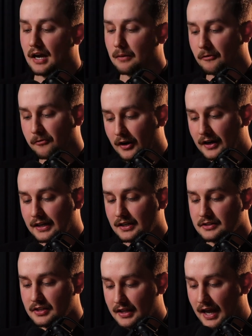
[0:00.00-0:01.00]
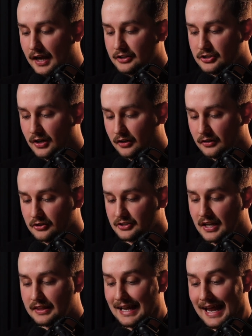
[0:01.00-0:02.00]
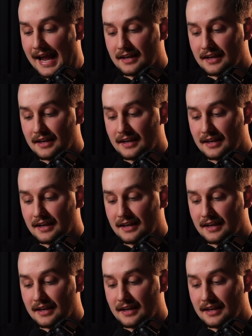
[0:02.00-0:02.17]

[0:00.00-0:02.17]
Now, before I get into that, you got to understand that